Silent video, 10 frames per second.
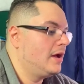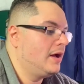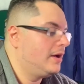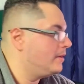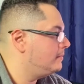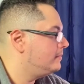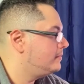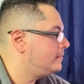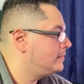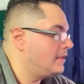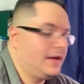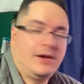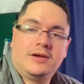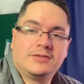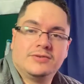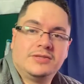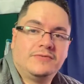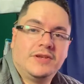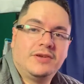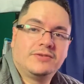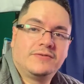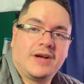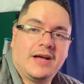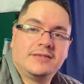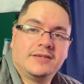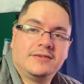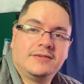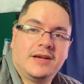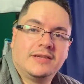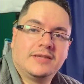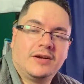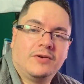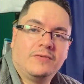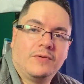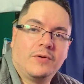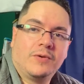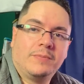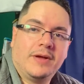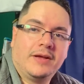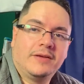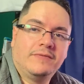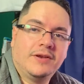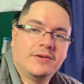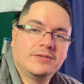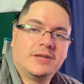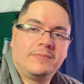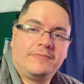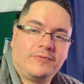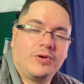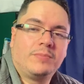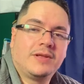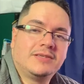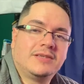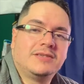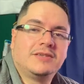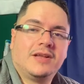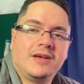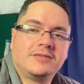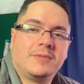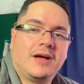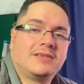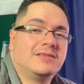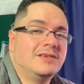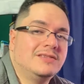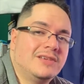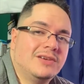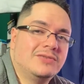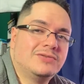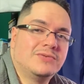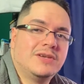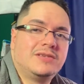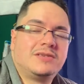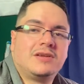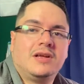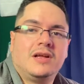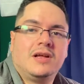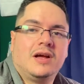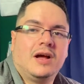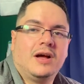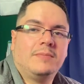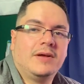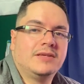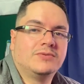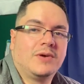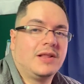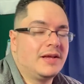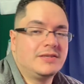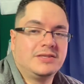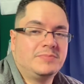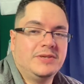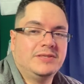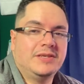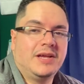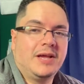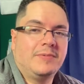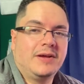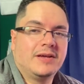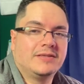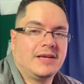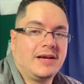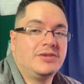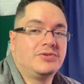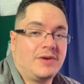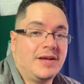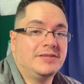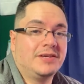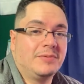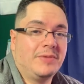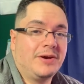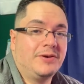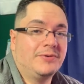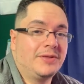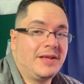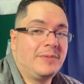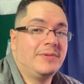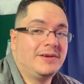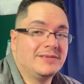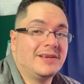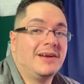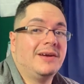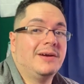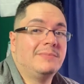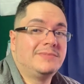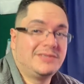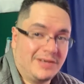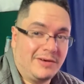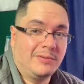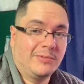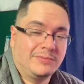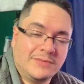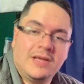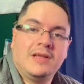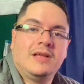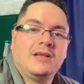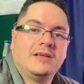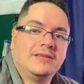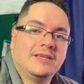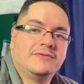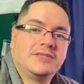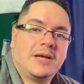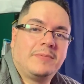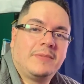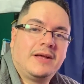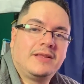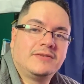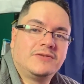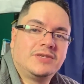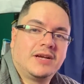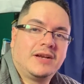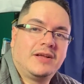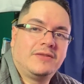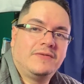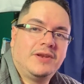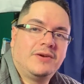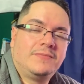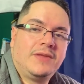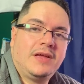And also just videos of content as I go forward, making videos for the PlayStation, the Xbox, the Nintendo Switch, as well as just PC gaming as I try to get better doing that because I am terrible. Thanks for stopping by. Thanks for checking out the video.